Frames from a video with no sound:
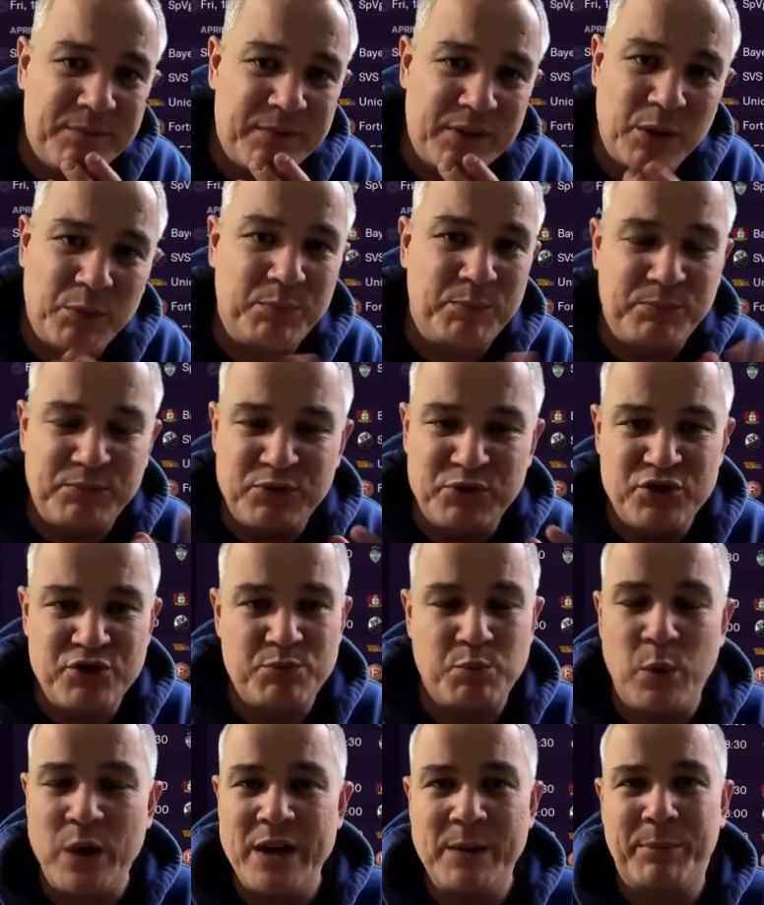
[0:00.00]
the
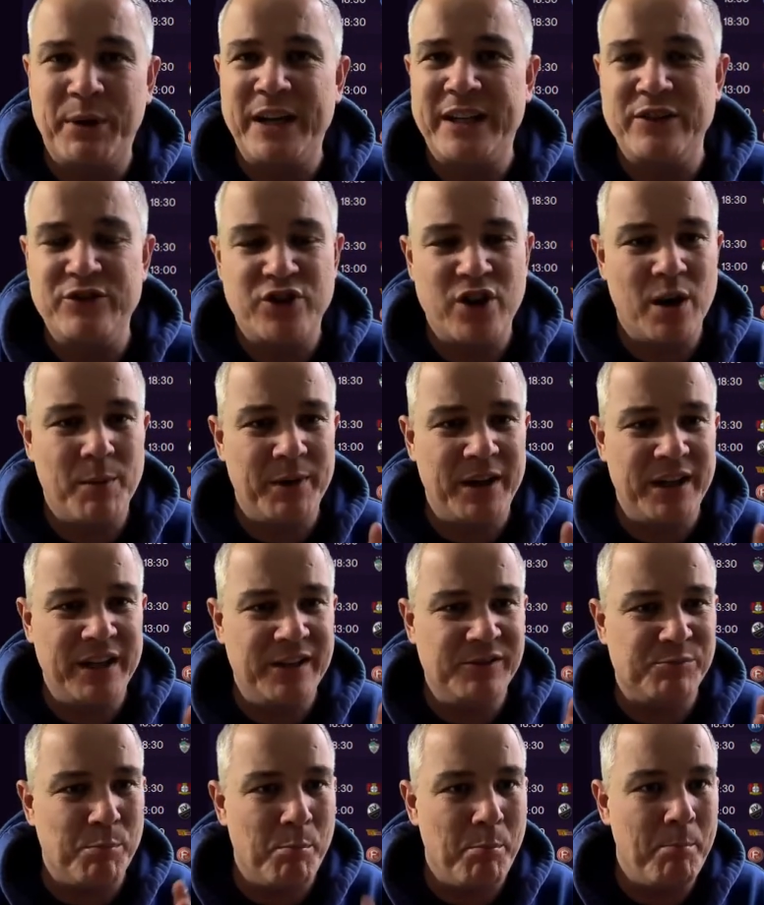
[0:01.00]
winter break in Germany
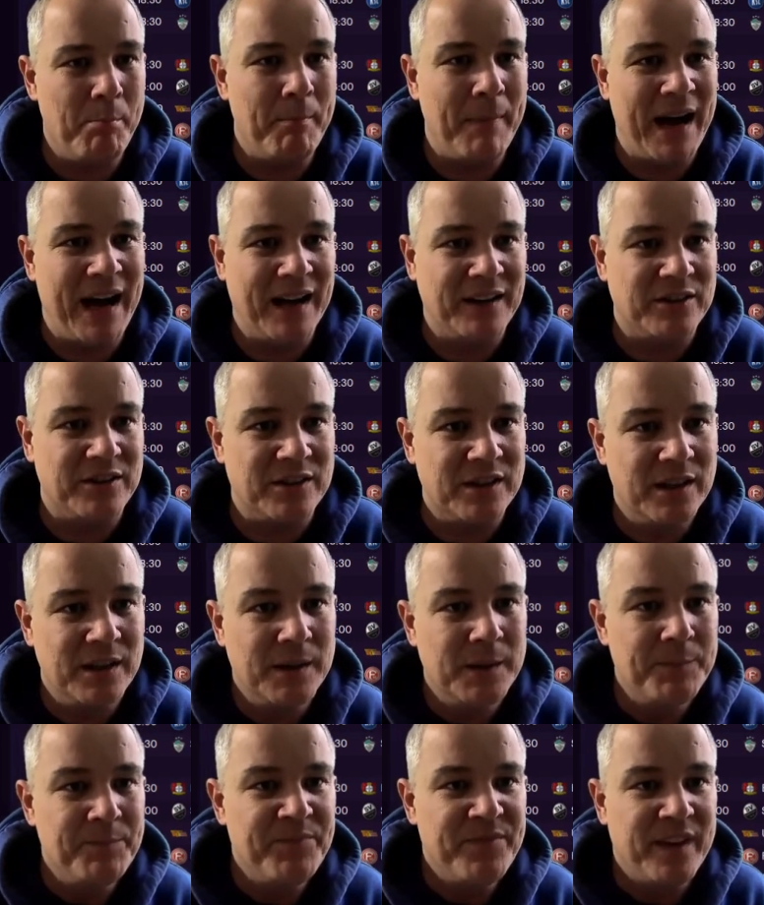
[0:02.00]
is mad.
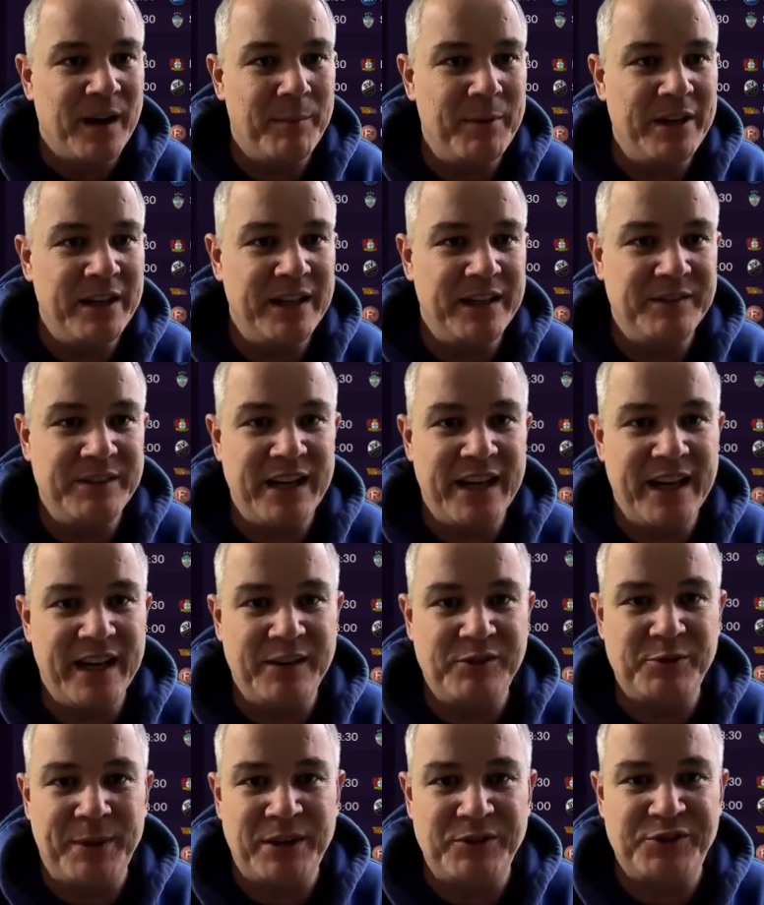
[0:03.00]
I mean, it, yeah,
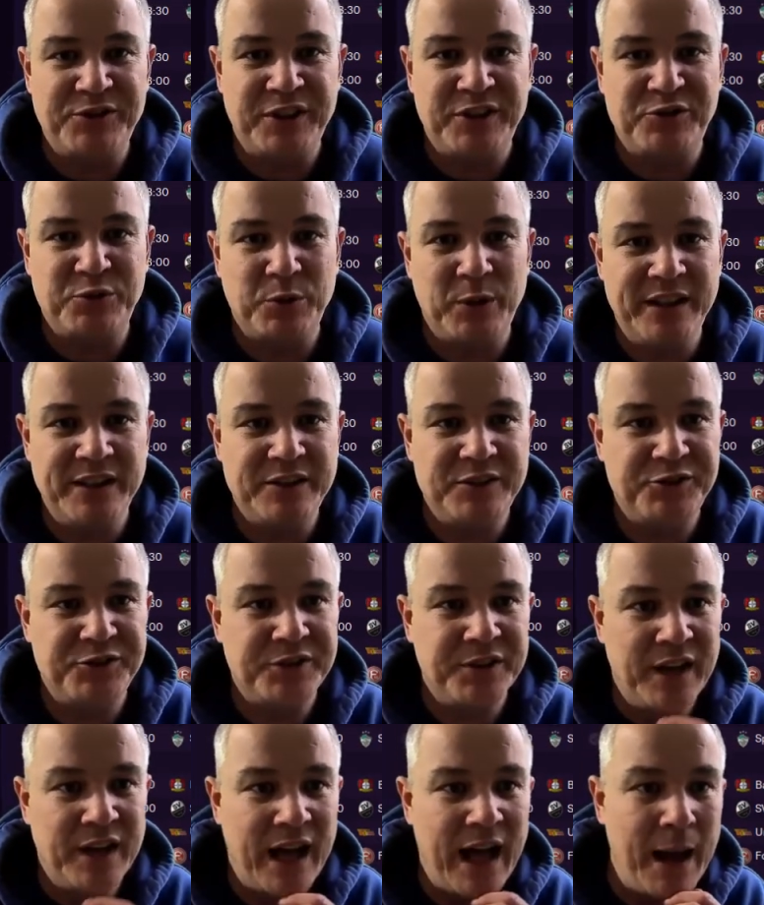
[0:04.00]
it's about six
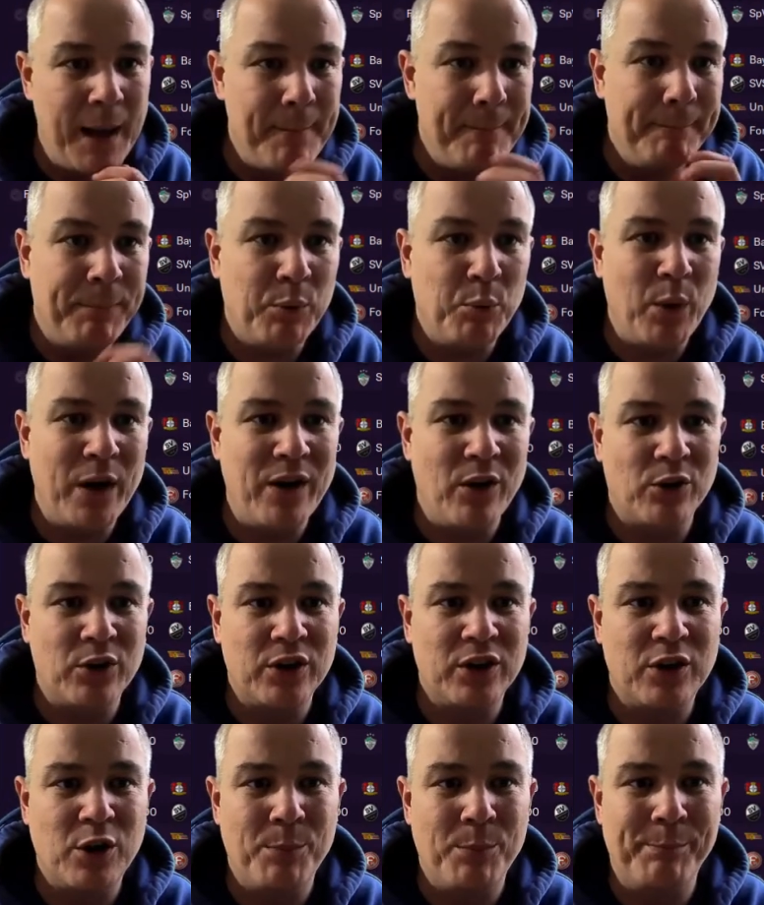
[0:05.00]
weeks. Um, but we're not going
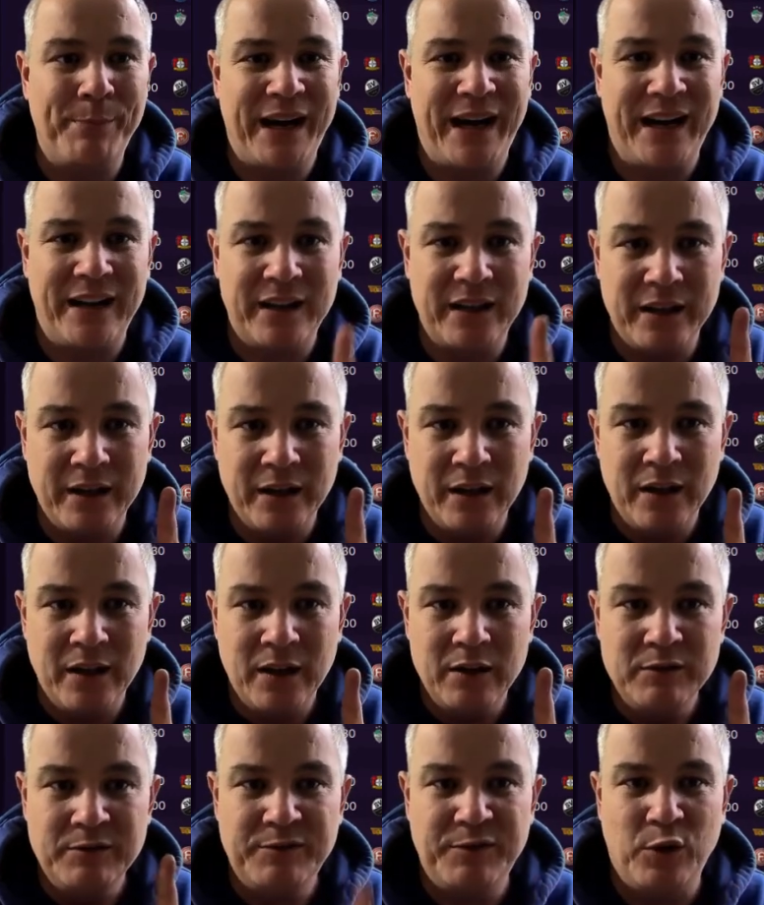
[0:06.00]
to come back
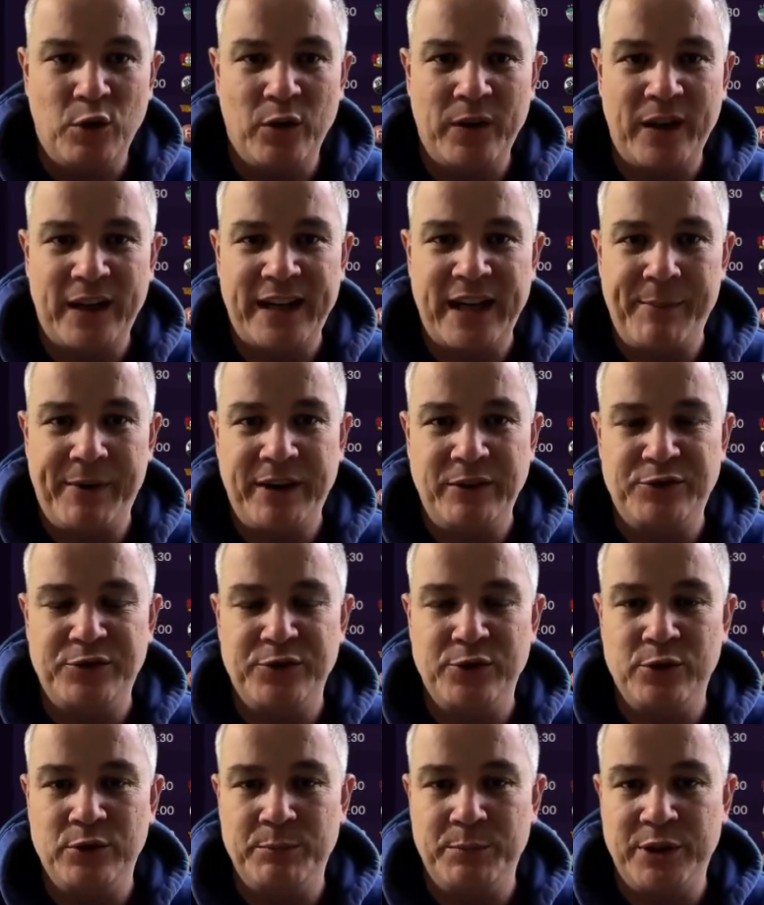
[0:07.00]
for that game against
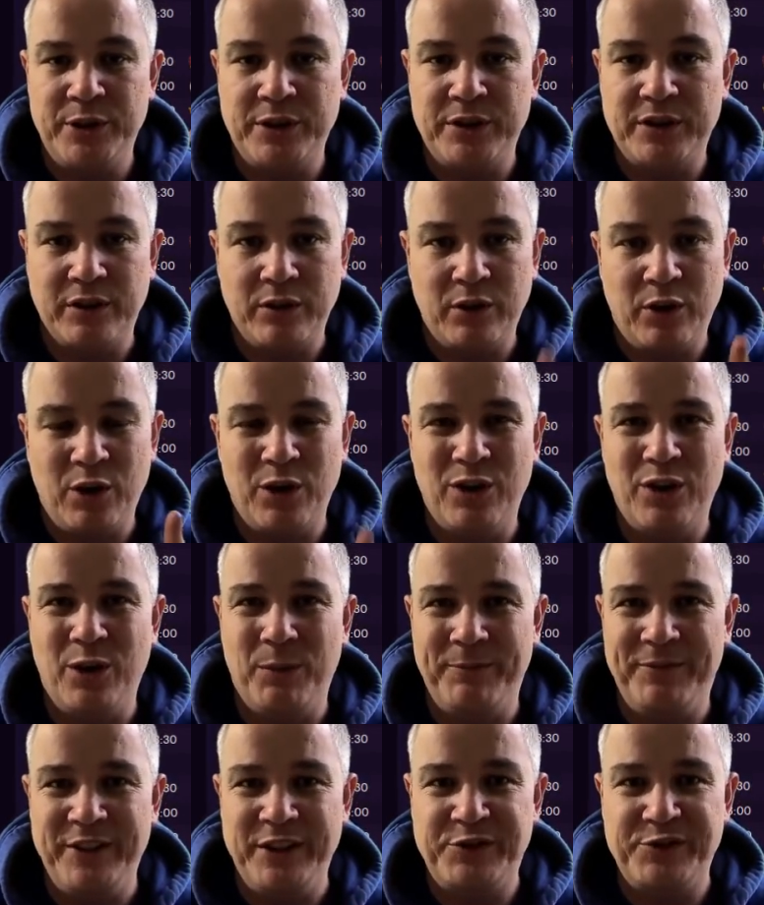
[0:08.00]
Nuremberg,
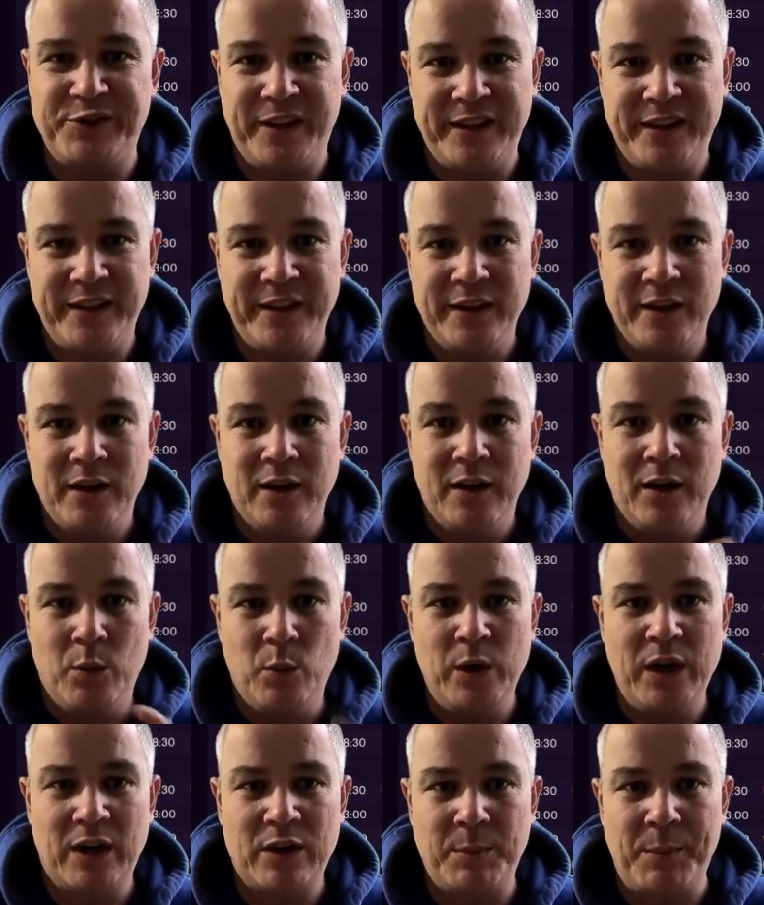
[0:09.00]
obviously.
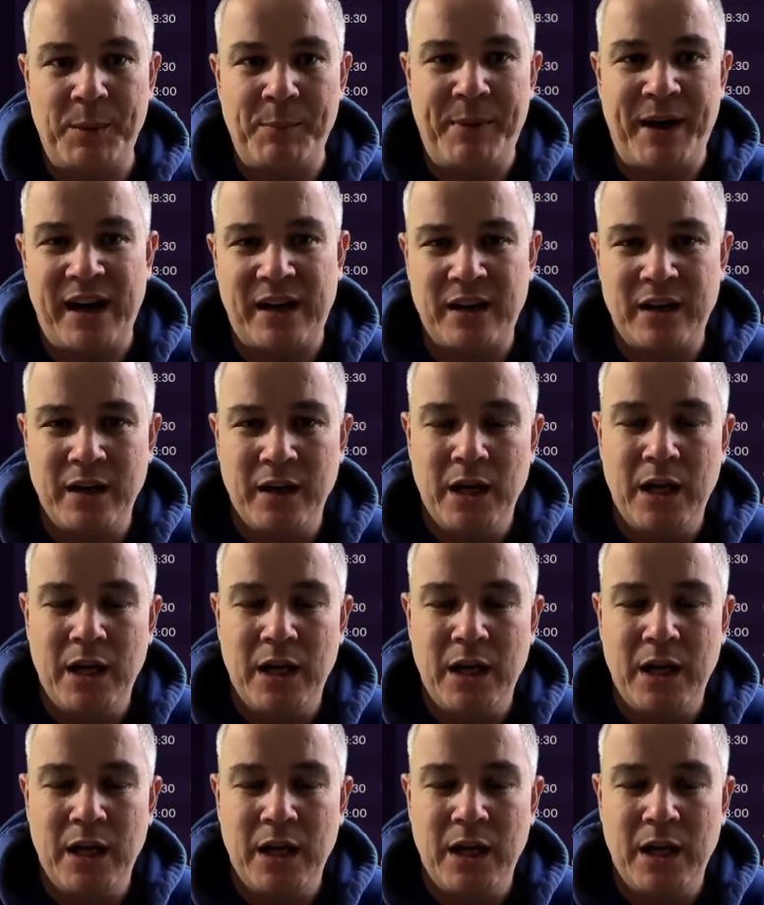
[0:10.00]
We are coming back